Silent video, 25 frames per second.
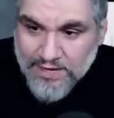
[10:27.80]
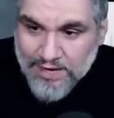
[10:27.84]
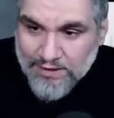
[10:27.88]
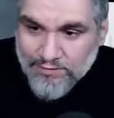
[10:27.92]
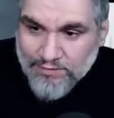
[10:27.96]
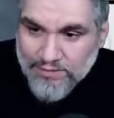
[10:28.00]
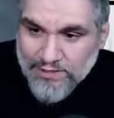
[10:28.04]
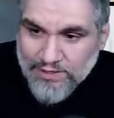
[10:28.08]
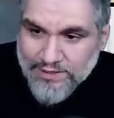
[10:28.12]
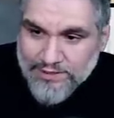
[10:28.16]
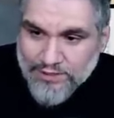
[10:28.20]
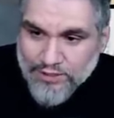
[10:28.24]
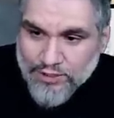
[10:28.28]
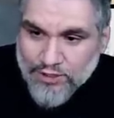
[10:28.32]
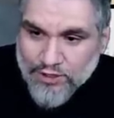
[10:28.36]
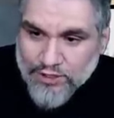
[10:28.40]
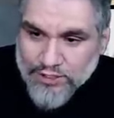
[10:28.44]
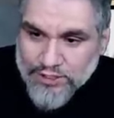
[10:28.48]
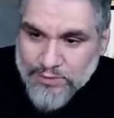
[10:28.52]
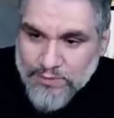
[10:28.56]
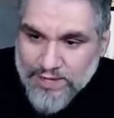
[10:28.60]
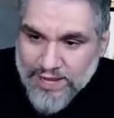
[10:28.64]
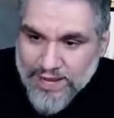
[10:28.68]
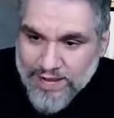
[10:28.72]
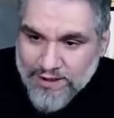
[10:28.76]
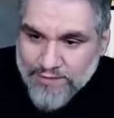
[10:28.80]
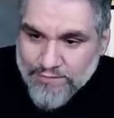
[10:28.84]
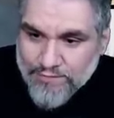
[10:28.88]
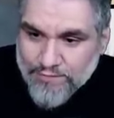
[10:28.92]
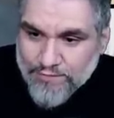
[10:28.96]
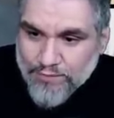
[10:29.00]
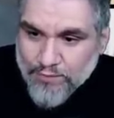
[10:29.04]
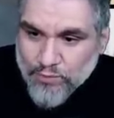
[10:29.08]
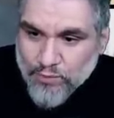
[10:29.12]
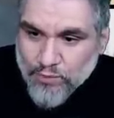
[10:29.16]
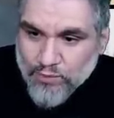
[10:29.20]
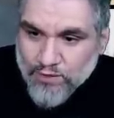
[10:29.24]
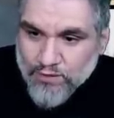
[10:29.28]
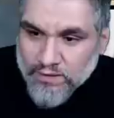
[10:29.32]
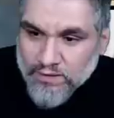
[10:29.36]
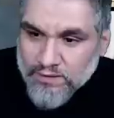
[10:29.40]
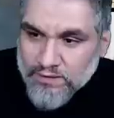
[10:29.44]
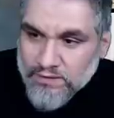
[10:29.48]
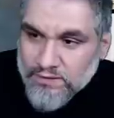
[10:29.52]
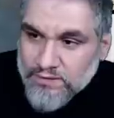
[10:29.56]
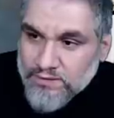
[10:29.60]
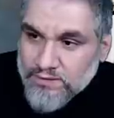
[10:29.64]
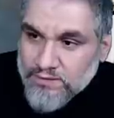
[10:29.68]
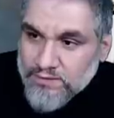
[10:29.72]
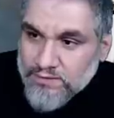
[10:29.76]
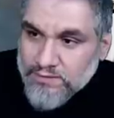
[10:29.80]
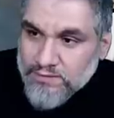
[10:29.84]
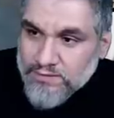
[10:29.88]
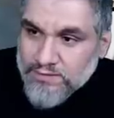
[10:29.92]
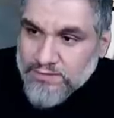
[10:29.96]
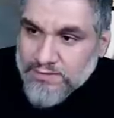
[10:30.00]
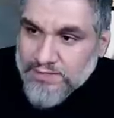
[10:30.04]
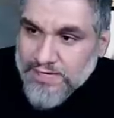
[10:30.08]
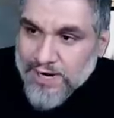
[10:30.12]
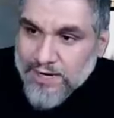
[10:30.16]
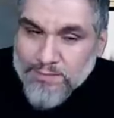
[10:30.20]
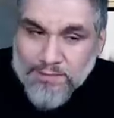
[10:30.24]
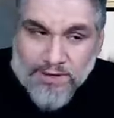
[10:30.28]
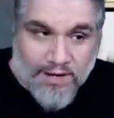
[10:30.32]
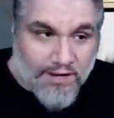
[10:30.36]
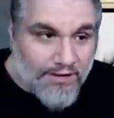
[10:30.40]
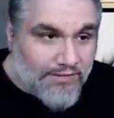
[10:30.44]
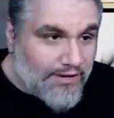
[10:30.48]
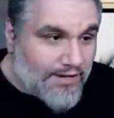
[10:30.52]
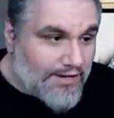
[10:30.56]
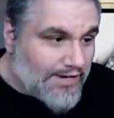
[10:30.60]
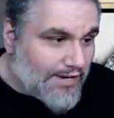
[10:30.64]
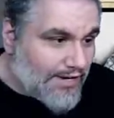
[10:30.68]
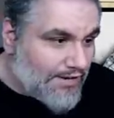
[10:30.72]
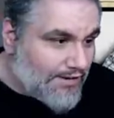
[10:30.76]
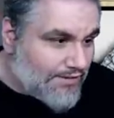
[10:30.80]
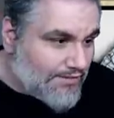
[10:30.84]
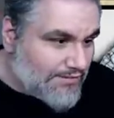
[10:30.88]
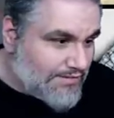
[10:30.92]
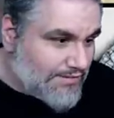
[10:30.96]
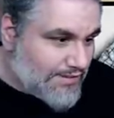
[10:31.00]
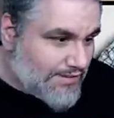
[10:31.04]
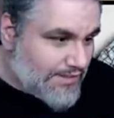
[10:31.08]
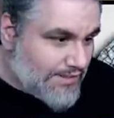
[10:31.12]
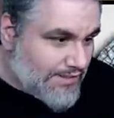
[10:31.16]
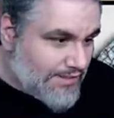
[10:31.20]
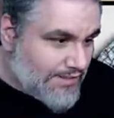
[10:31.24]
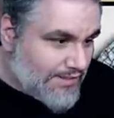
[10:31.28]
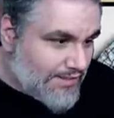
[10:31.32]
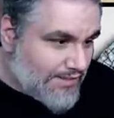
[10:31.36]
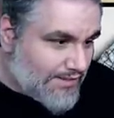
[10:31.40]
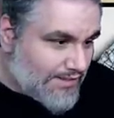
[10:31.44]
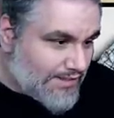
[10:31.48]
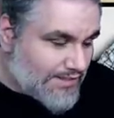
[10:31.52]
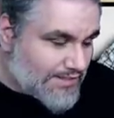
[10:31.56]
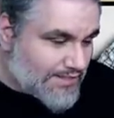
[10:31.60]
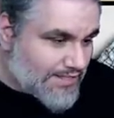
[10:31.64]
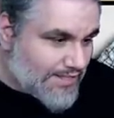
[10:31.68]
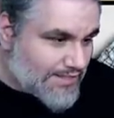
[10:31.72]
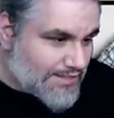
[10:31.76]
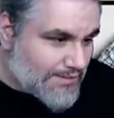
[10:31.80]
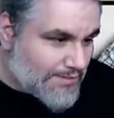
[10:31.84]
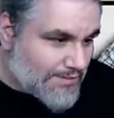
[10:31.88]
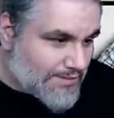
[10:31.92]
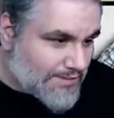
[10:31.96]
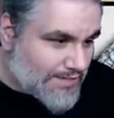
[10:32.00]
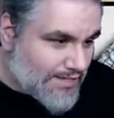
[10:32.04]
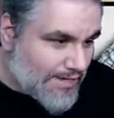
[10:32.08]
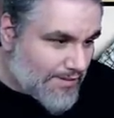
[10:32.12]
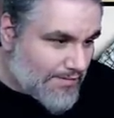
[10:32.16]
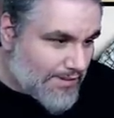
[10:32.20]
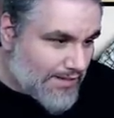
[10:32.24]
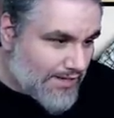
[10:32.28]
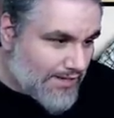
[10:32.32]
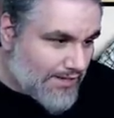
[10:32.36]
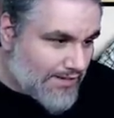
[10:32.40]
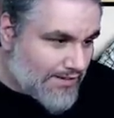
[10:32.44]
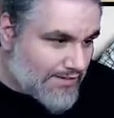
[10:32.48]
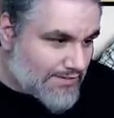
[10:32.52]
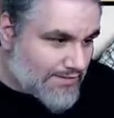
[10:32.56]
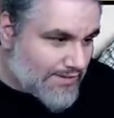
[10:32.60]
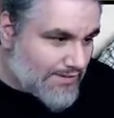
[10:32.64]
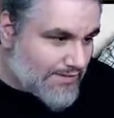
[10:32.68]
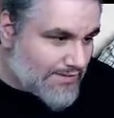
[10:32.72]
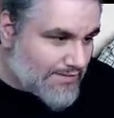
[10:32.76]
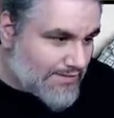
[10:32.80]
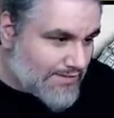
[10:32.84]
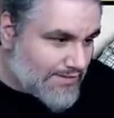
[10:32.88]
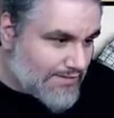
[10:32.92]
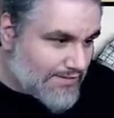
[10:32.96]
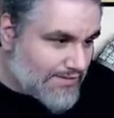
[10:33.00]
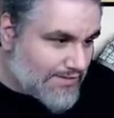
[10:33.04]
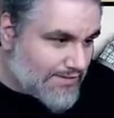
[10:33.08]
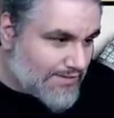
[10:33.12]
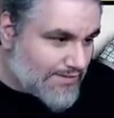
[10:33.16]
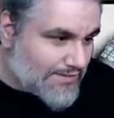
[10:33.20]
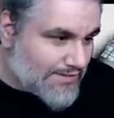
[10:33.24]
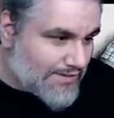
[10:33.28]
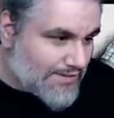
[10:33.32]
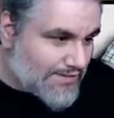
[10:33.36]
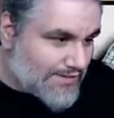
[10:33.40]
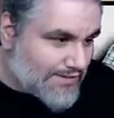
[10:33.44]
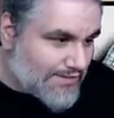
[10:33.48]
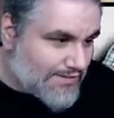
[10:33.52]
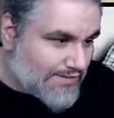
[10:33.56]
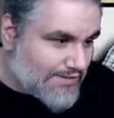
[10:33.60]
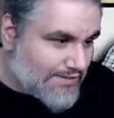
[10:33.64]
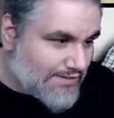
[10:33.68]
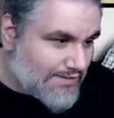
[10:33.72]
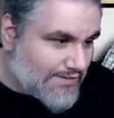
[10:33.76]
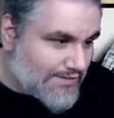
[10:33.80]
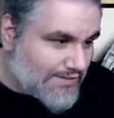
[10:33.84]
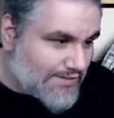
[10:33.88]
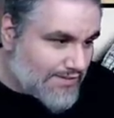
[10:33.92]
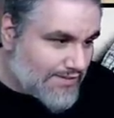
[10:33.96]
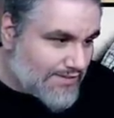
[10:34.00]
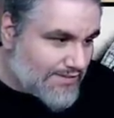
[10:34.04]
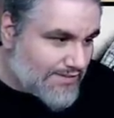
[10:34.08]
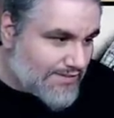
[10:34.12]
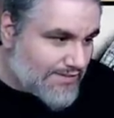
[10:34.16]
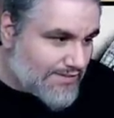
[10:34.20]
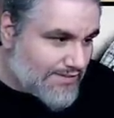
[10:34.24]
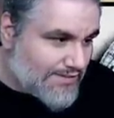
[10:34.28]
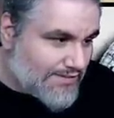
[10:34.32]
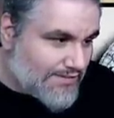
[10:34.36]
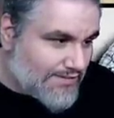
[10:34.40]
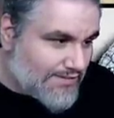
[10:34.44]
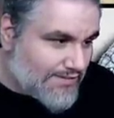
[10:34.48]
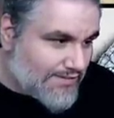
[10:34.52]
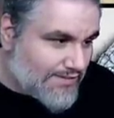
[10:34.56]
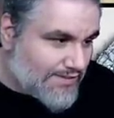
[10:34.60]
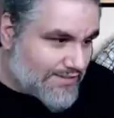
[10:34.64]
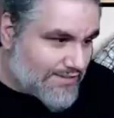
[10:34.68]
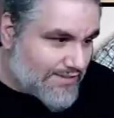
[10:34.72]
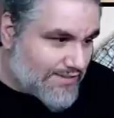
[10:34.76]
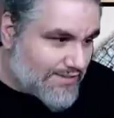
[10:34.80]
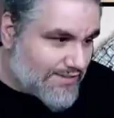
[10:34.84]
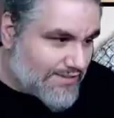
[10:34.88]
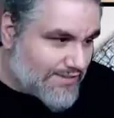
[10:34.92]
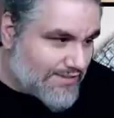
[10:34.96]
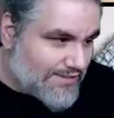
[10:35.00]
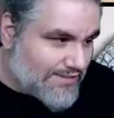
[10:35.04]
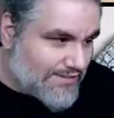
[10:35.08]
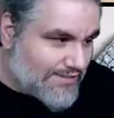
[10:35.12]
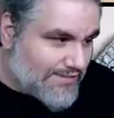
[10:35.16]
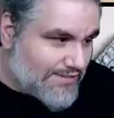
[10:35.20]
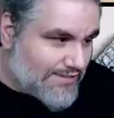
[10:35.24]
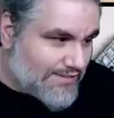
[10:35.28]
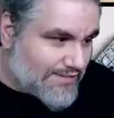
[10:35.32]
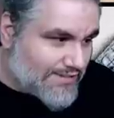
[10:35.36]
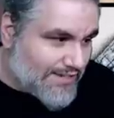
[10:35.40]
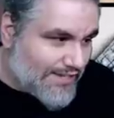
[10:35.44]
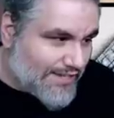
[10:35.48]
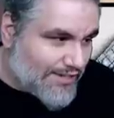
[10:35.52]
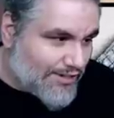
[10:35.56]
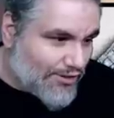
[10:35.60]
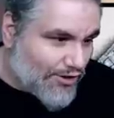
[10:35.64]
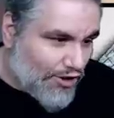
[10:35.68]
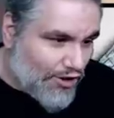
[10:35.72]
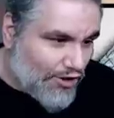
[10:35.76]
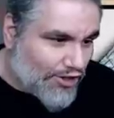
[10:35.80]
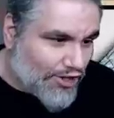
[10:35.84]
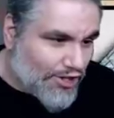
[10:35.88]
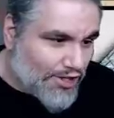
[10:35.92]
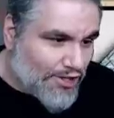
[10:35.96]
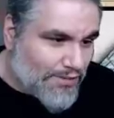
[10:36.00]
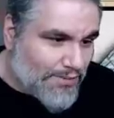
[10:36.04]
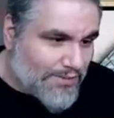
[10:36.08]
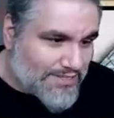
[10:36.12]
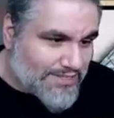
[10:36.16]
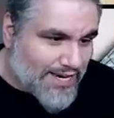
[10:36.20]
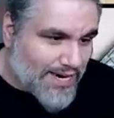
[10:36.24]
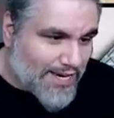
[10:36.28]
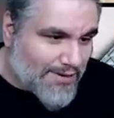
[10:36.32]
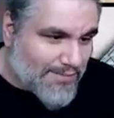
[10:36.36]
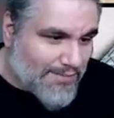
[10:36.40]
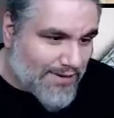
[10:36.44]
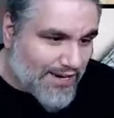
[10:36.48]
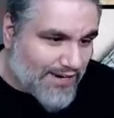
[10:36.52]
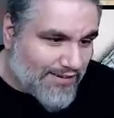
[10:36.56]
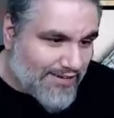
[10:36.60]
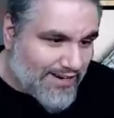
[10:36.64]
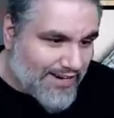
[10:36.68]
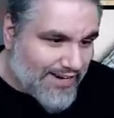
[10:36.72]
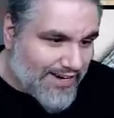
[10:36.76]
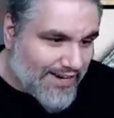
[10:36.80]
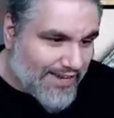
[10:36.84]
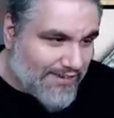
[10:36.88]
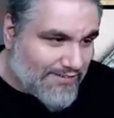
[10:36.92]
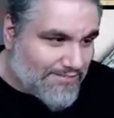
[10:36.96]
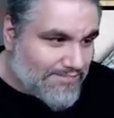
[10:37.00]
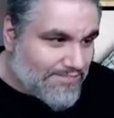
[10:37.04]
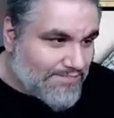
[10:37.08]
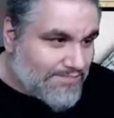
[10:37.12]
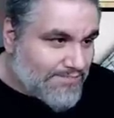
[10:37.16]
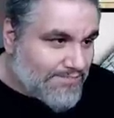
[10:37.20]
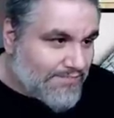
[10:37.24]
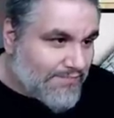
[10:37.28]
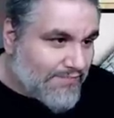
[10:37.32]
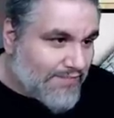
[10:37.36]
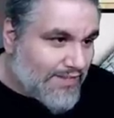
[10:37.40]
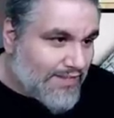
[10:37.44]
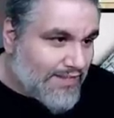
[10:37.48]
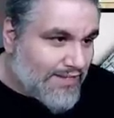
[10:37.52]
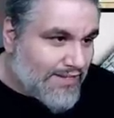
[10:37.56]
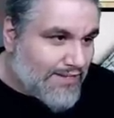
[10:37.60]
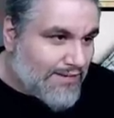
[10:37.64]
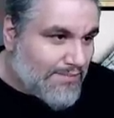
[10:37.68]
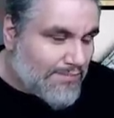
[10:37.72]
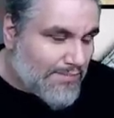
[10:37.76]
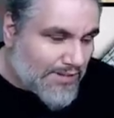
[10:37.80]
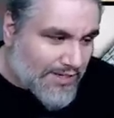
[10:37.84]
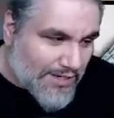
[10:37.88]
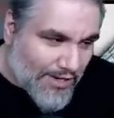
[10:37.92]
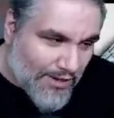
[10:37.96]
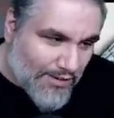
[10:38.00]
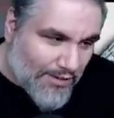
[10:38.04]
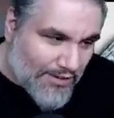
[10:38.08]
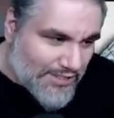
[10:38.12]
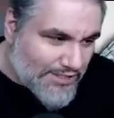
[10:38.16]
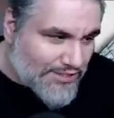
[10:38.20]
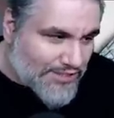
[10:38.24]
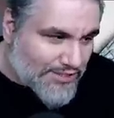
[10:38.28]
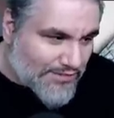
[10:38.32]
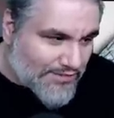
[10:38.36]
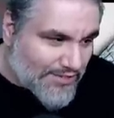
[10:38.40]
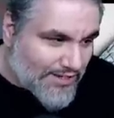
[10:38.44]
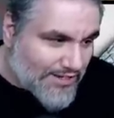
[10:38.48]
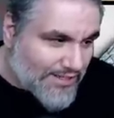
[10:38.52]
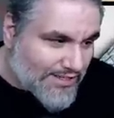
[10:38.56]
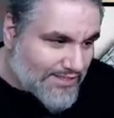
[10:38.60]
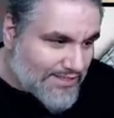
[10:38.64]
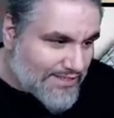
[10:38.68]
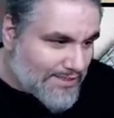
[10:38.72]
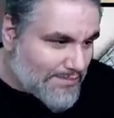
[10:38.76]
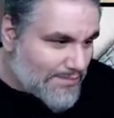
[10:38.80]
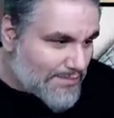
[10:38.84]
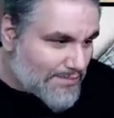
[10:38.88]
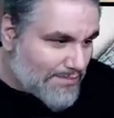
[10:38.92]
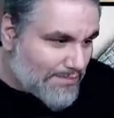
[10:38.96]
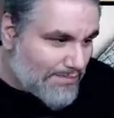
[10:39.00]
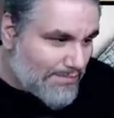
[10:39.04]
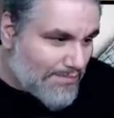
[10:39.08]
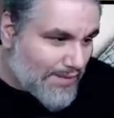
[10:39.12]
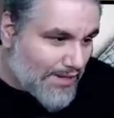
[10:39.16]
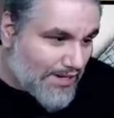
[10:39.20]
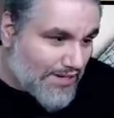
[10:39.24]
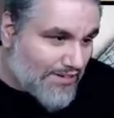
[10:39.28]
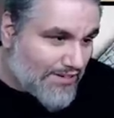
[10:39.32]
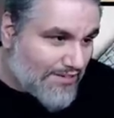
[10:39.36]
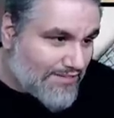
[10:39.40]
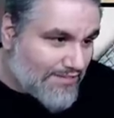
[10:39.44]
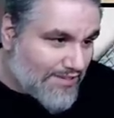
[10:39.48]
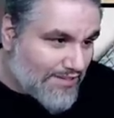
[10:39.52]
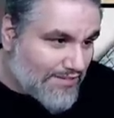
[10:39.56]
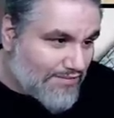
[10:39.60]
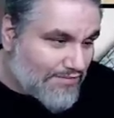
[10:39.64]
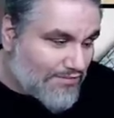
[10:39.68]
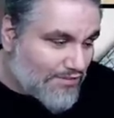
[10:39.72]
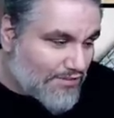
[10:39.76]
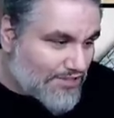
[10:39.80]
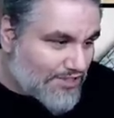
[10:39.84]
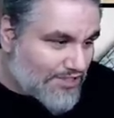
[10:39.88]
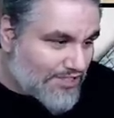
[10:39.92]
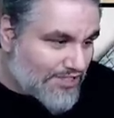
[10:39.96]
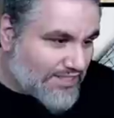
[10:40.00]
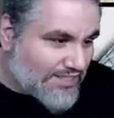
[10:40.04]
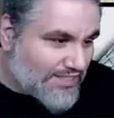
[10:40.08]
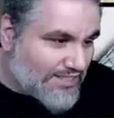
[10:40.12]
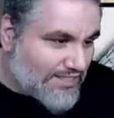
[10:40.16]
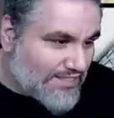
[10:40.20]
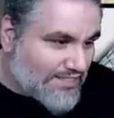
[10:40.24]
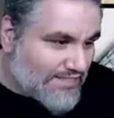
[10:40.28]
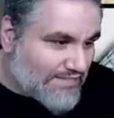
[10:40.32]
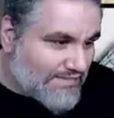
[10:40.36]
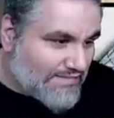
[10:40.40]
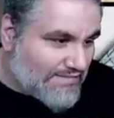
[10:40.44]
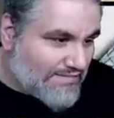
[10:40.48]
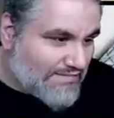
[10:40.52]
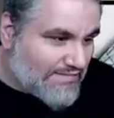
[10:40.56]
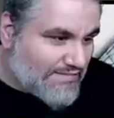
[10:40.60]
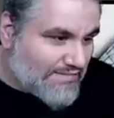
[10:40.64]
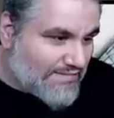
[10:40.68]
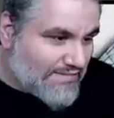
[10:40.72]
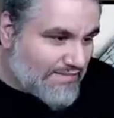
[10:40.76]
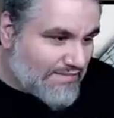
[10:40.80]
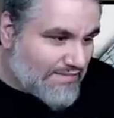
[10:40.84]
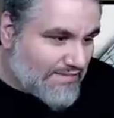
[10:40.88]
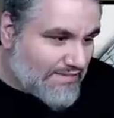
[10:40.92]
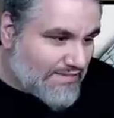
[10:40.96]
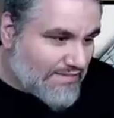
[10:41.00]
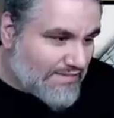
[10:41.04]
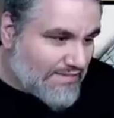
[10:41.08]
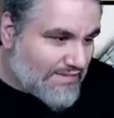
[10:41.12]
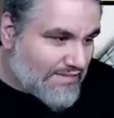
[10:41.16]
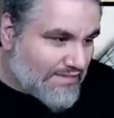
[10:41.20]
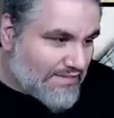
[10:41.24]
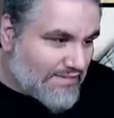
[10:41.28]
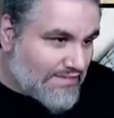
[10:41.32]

I really like the cards we have for Scarab God right now. This guy's good at Scarab God. This guy's good. This guy's good. This guy's good. This guy's yeah. good. This like they're all good with Scarab God right now. But Coalition Relic seems better, unfortunately. Yeah, we're playing three colors.